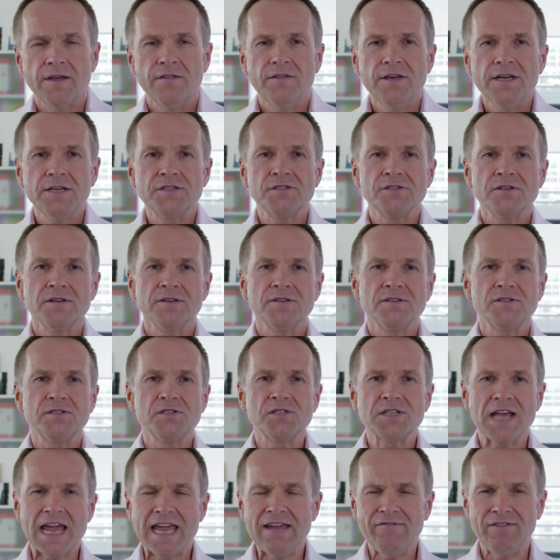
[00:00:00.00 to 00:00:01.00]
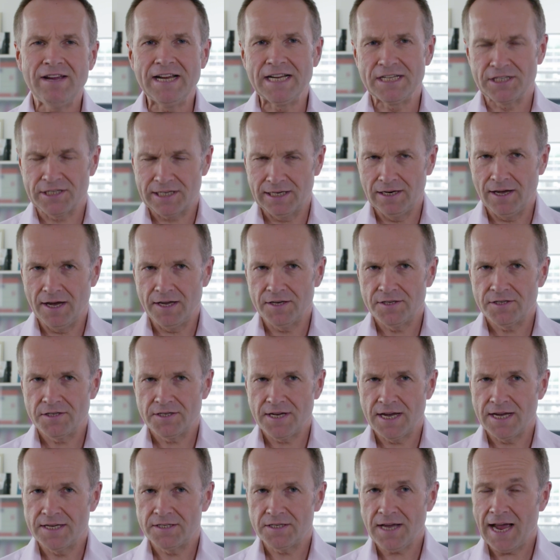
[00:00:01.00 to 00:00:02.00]
This savings glut,
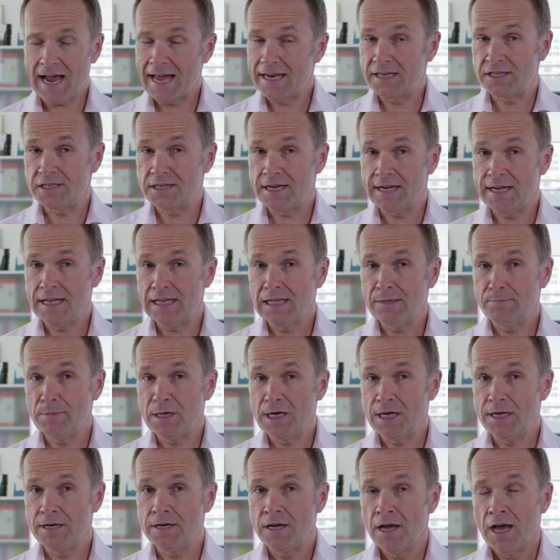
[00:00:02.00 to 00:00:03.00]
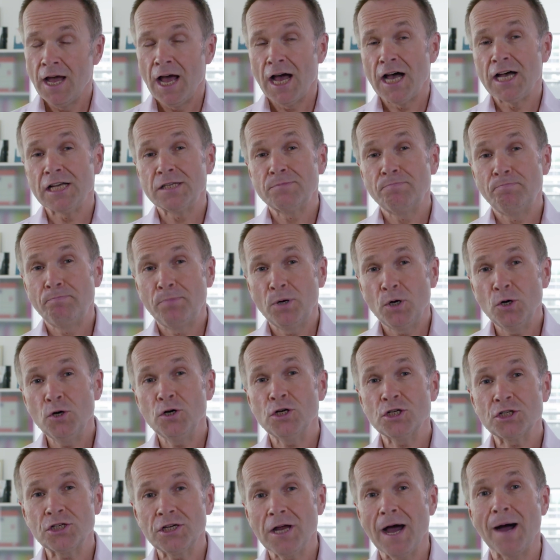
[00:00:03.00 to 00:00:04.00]
says Antti Ilmanen, has
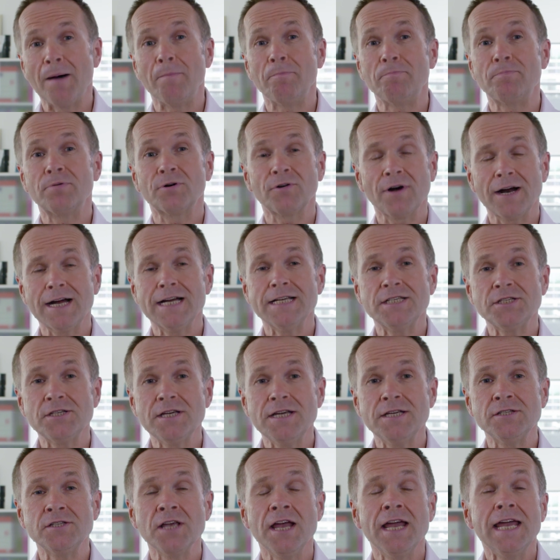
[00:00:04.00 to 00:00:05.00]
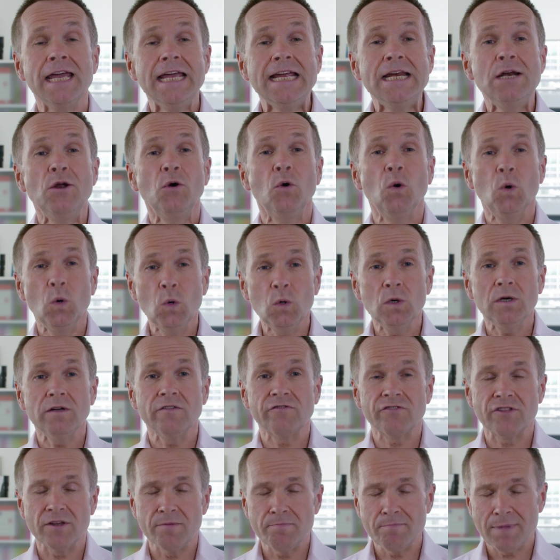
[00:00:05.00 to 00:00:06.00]
pushed up prices in all
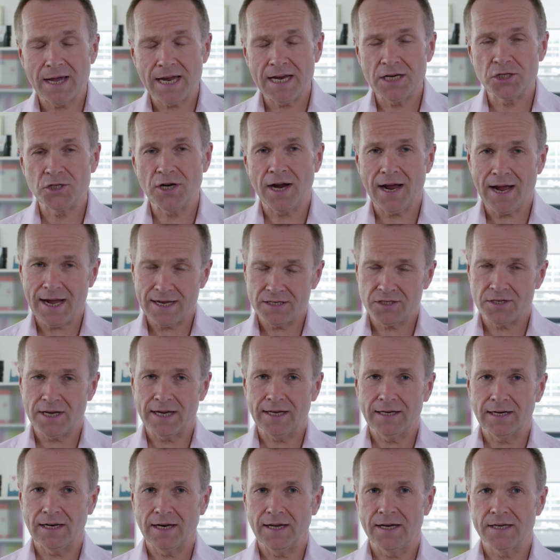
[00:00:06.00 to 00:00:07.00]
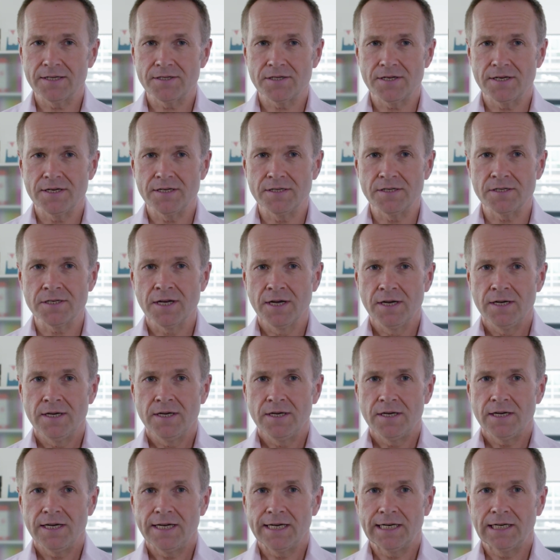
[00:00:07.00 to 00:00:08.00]
of the major asset classes,
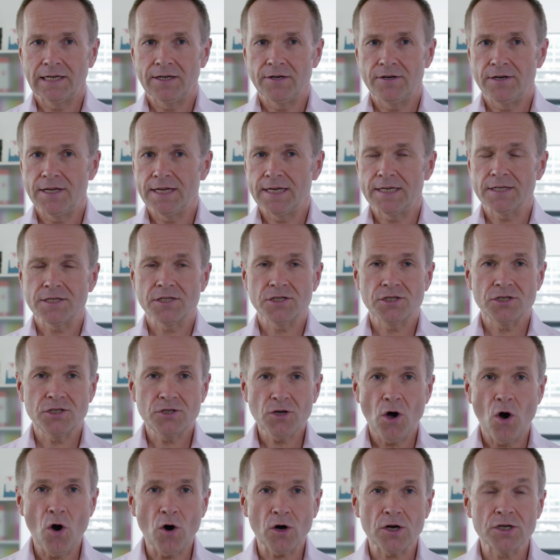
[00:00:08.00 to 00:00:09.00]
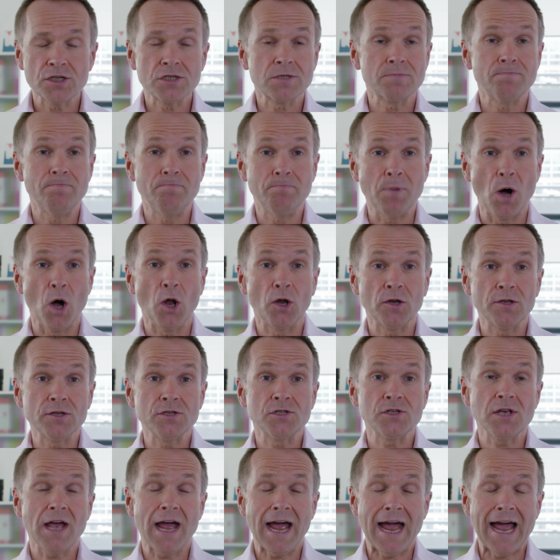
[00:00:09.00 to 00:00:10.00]
including stocks,
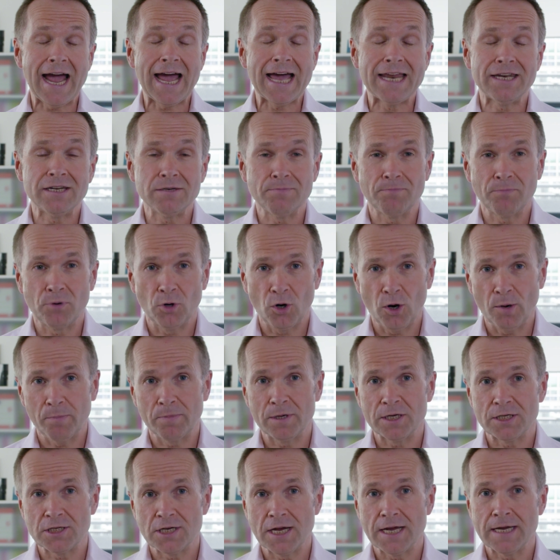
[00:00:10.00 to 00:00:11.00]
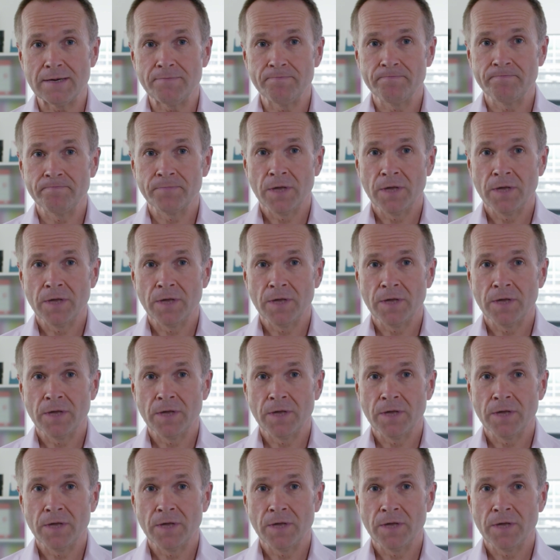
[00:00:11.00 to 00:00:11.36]
bonds, and property,